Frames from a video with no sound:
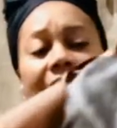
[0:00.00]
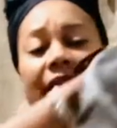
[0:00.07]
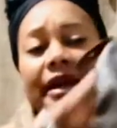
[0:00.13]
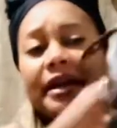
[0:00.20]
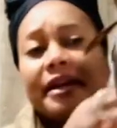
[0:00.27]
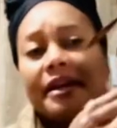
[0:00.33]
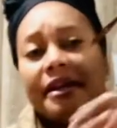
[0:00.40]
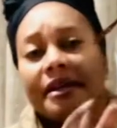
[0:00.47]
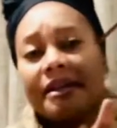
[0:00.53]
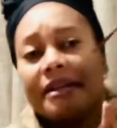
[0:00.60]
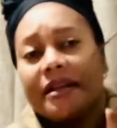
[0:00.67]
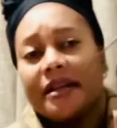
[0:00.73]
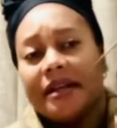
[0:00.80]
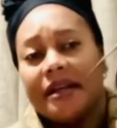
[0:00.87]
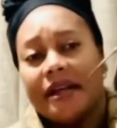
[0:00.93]
And
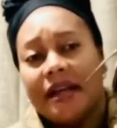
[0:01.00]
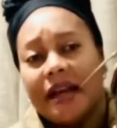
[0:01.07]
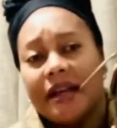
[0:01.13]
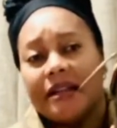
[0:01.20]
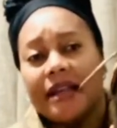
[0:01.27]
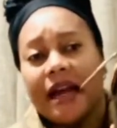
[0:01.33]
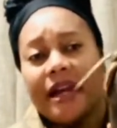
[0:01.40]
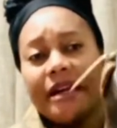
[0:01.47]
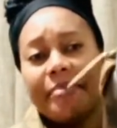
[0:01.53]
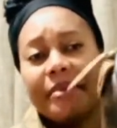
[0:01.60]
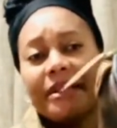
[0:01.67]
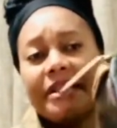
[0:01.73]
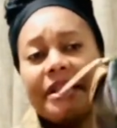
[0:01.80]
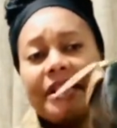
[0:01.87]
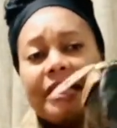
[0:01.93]
yeah, it's highly
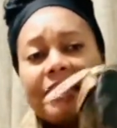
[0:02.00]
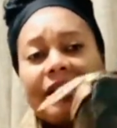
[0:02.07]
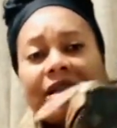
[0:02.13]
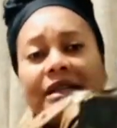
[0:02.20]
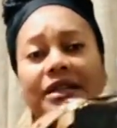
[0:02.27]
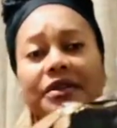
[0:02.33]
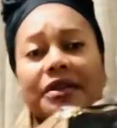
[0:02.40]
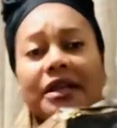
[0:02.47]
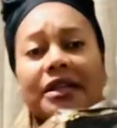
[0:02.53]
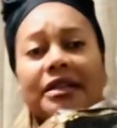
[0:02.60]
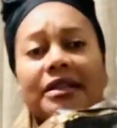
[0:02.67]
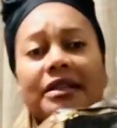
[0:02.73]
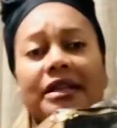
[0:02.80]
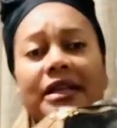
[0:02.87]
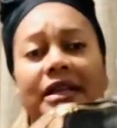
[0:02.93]
patinaed, as you can
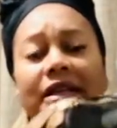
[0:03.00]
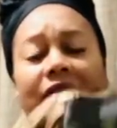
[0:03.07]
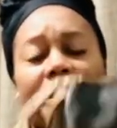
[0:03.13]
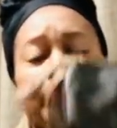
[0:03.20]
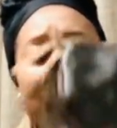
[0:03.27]
see.